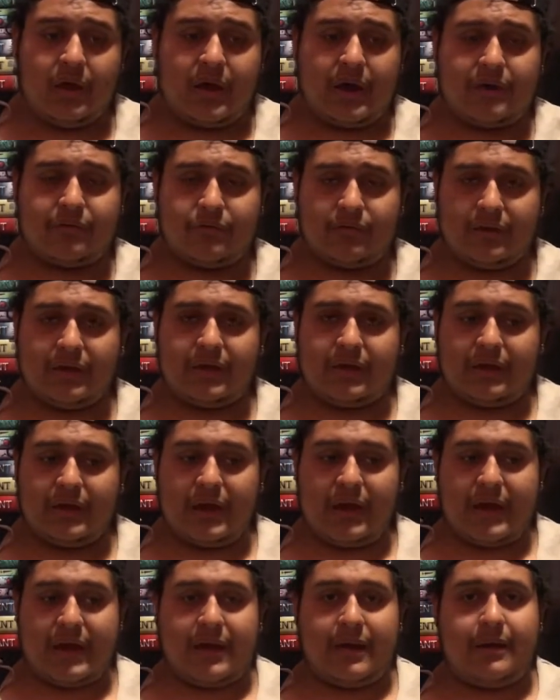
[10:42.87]
I
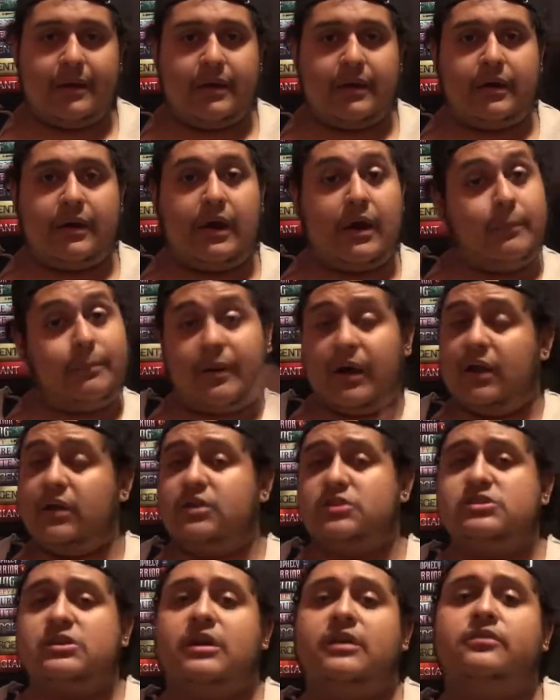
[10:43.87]
really
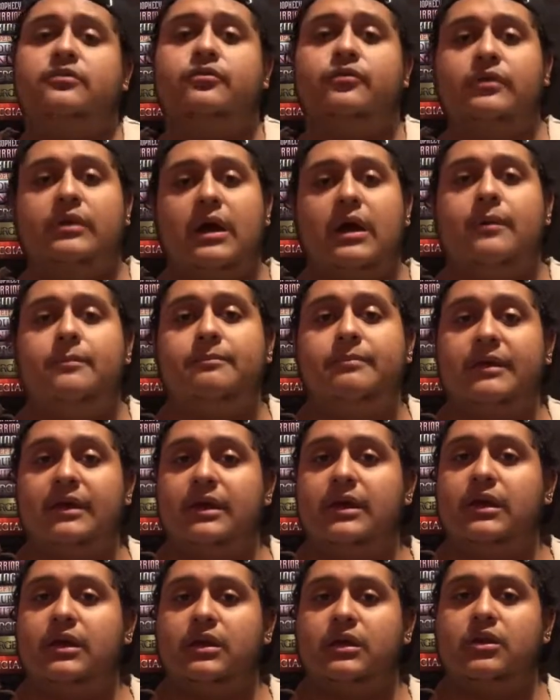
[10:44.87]
apologize for not
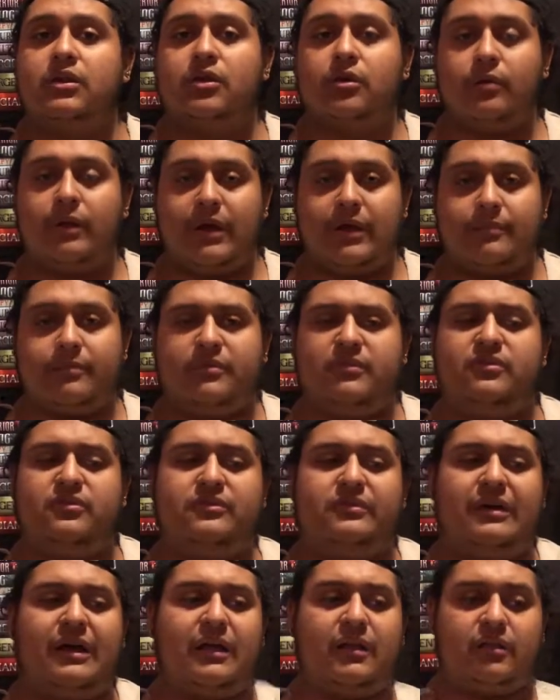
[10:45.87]
being, you know, able
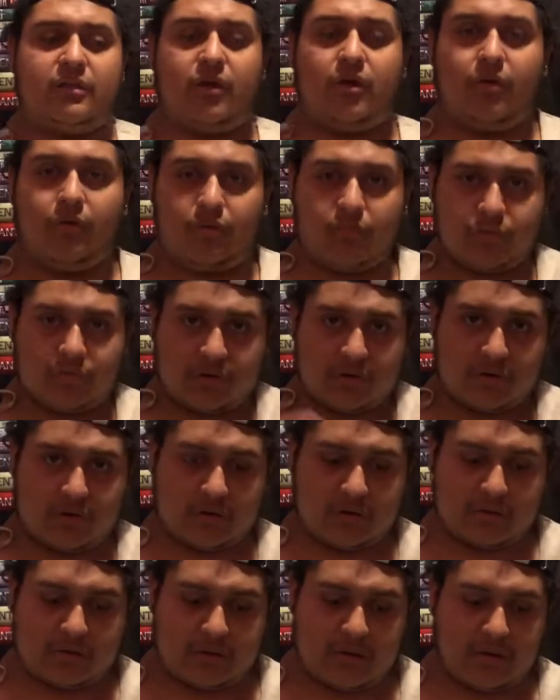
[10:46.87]
to tell the whole
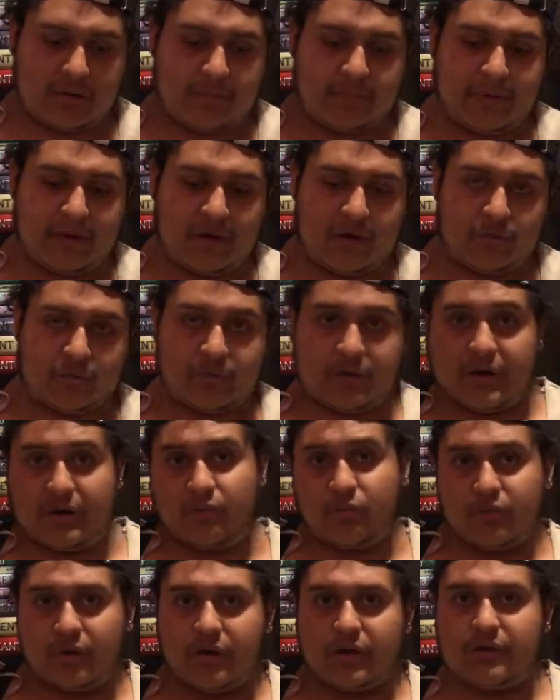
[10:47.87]
world about where I
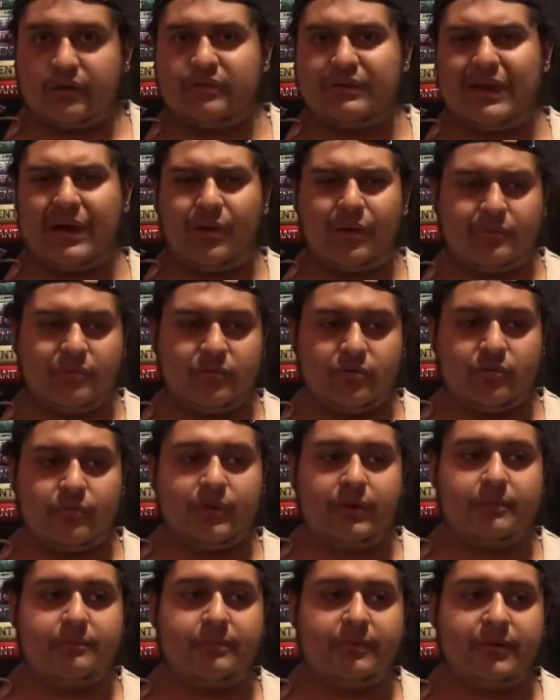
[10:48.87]
was, how I'm
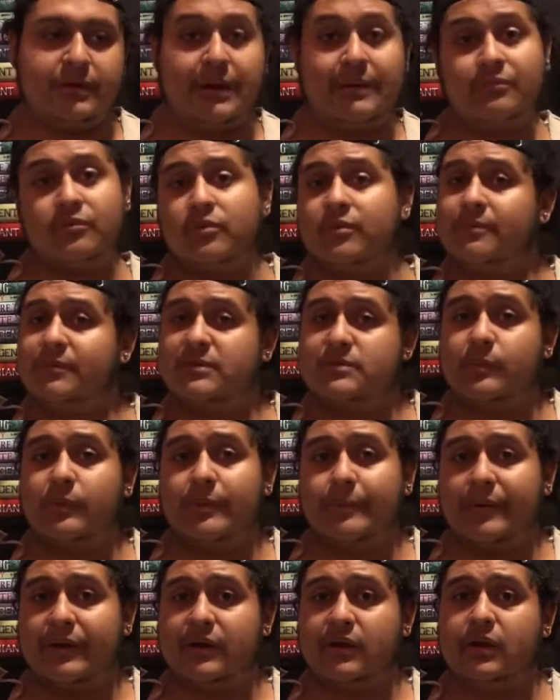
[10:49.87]
doing. But I'm doing much
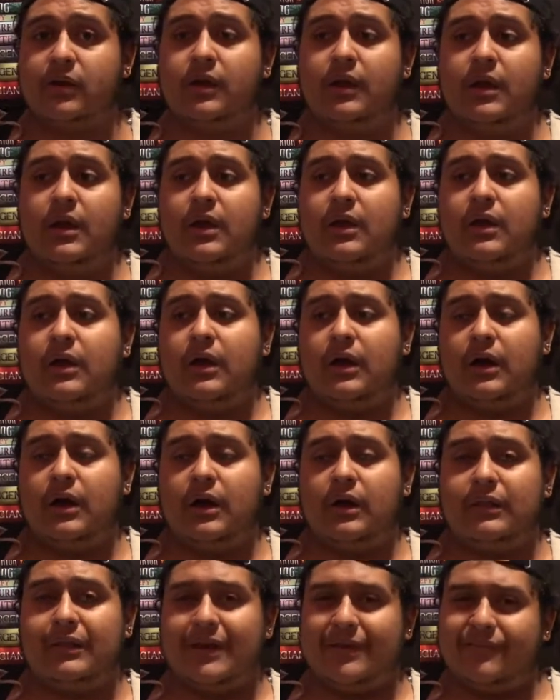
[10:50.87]
more better.
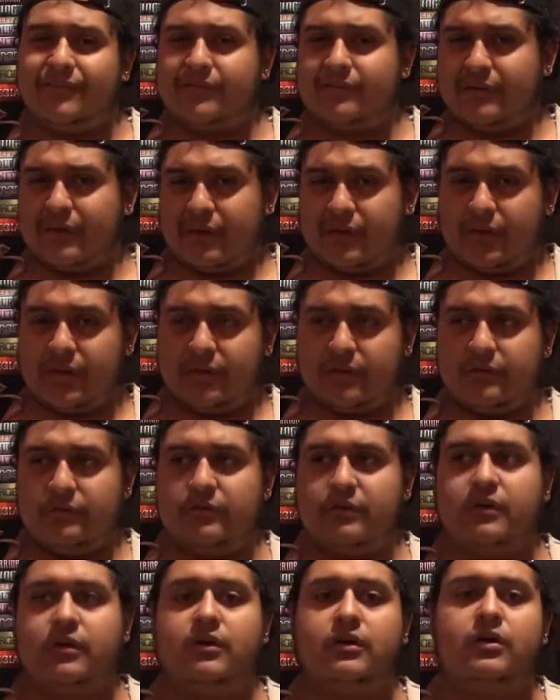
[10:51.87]
Life is getting
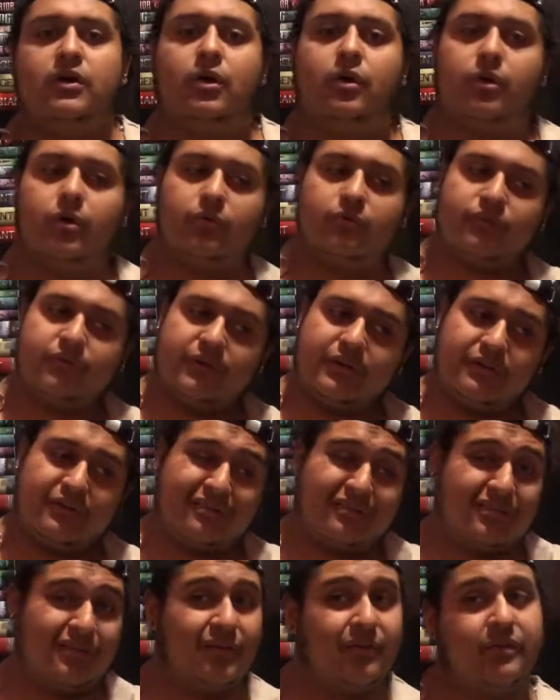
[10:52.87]
easier. COVID
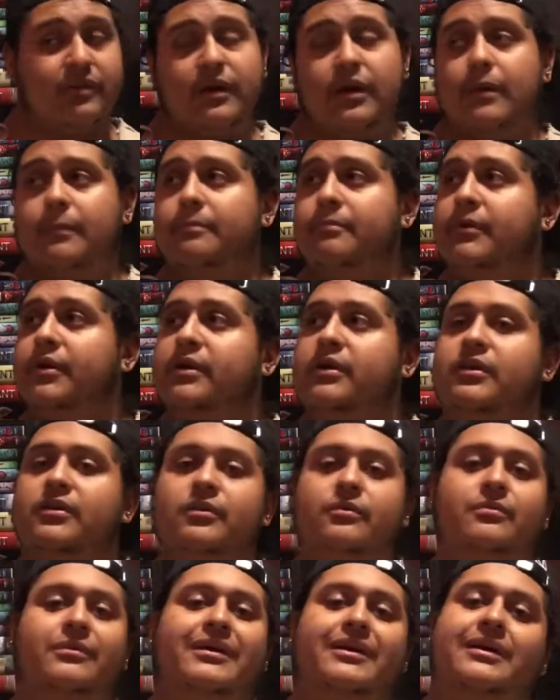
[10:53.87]
is still there, but, you
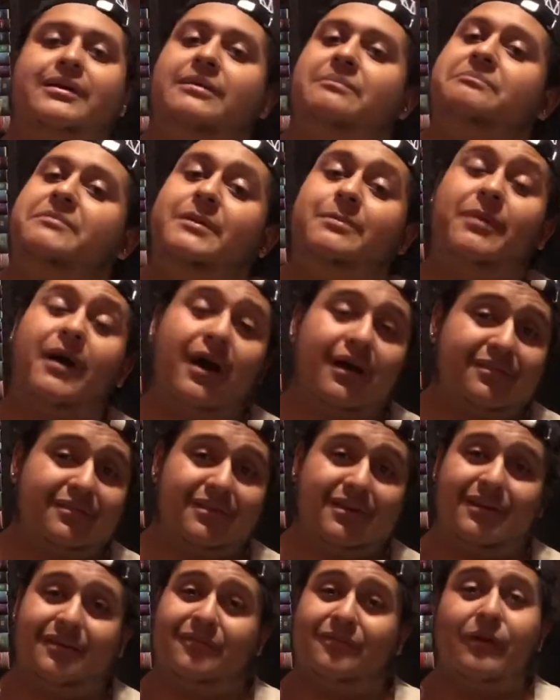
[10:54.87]
know, we gotta be
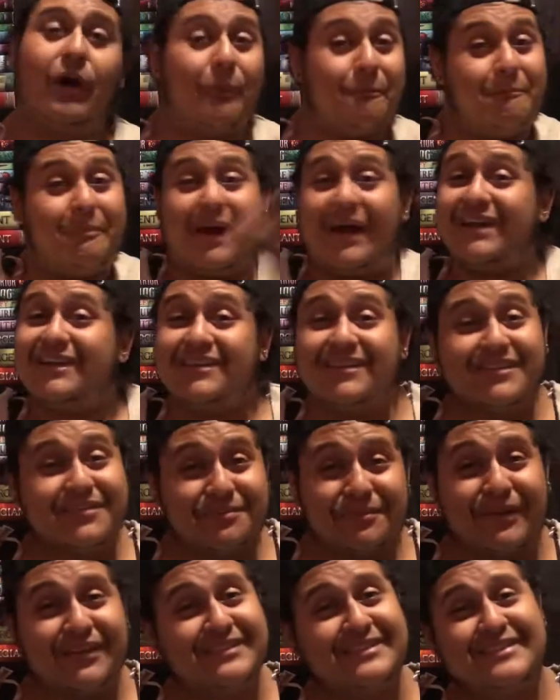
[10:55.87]
positive. Biden is
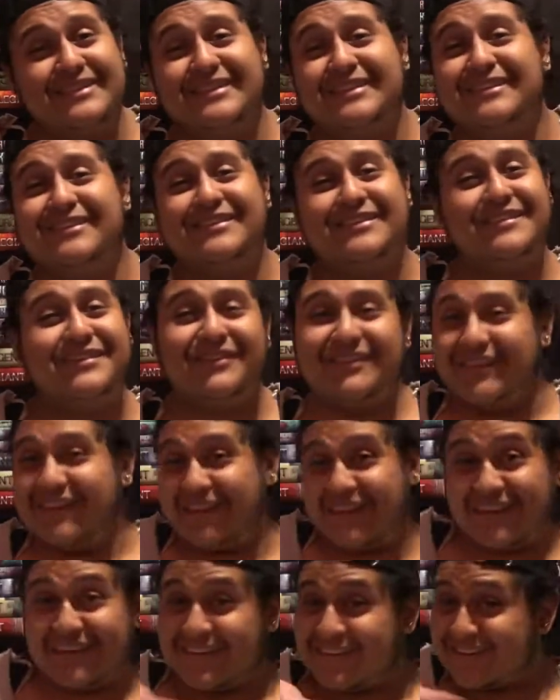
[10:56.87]
president, so,
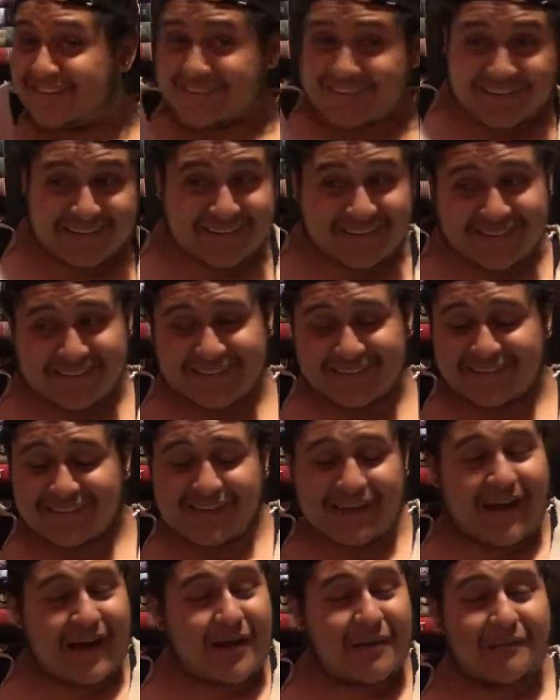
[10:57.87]
like,
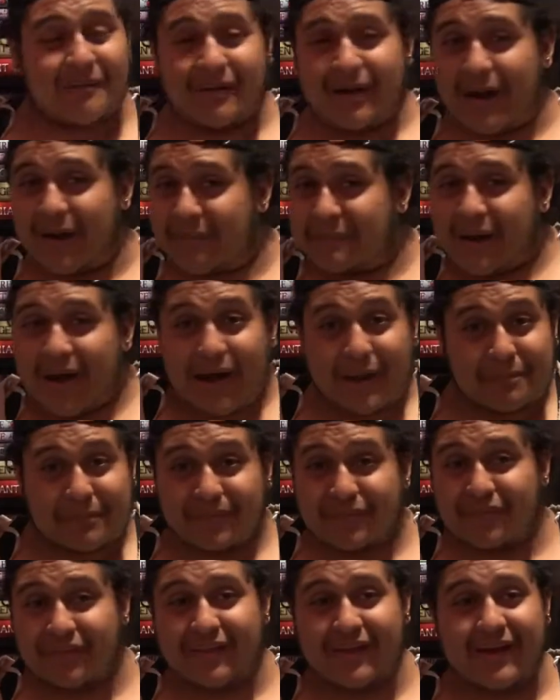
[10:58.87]
I'm
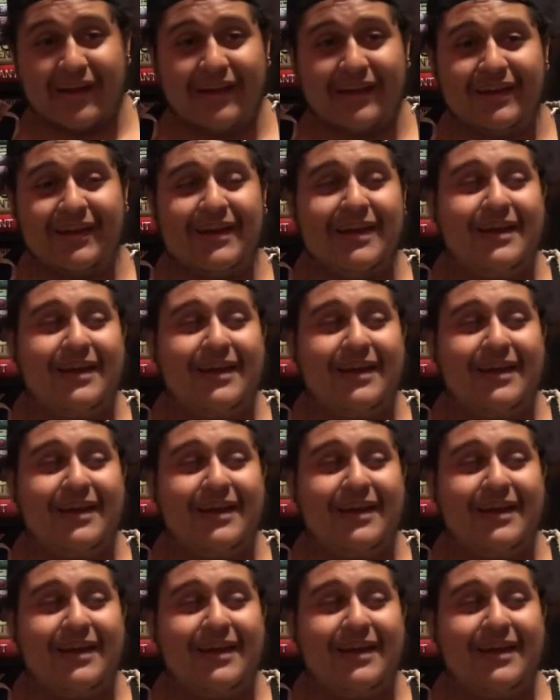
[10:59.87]
happy for that.